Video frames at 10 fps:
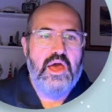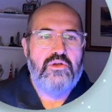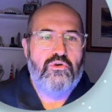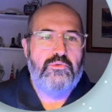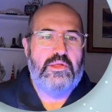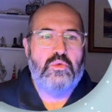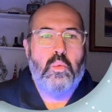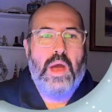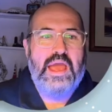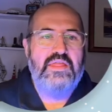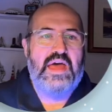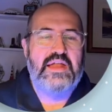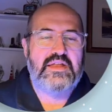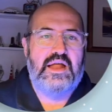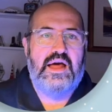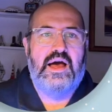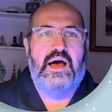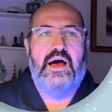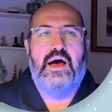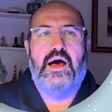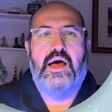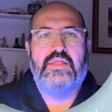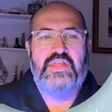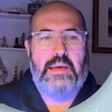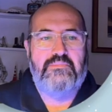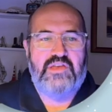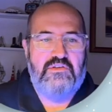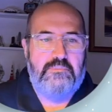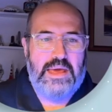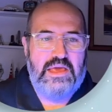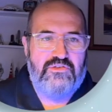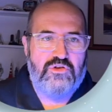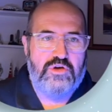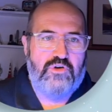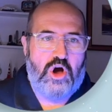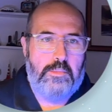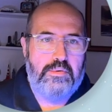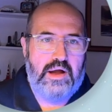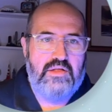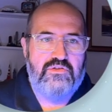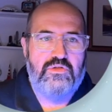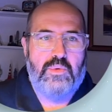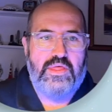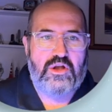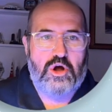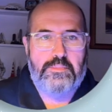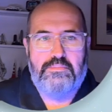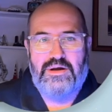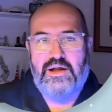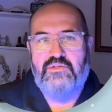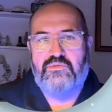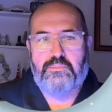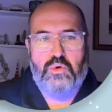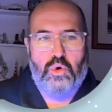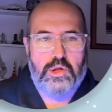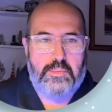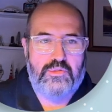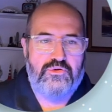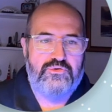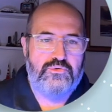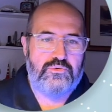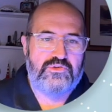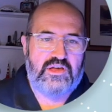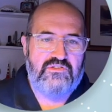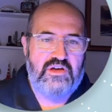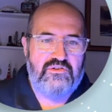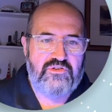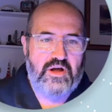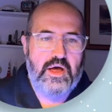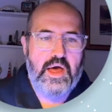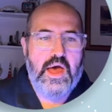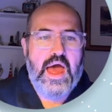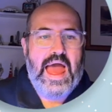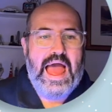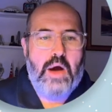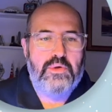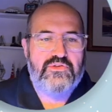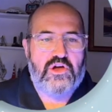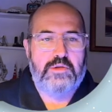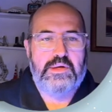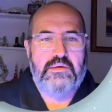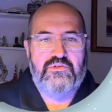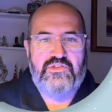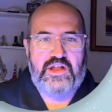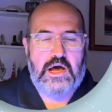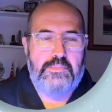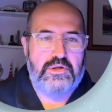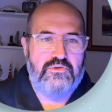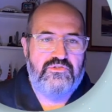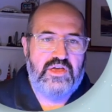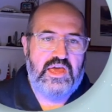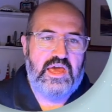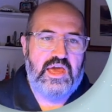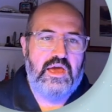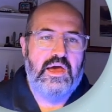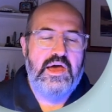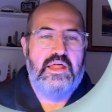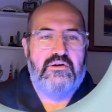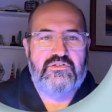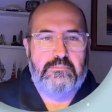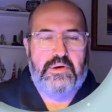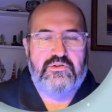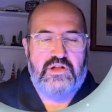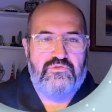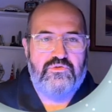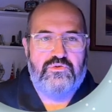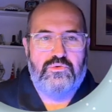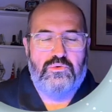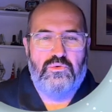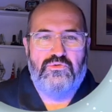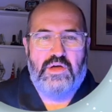Talks about the way that the MCP server operates, the way that it operates, call upon the tools, etc., how it's going to be set up. And you'll see here there's a bunch of different tools.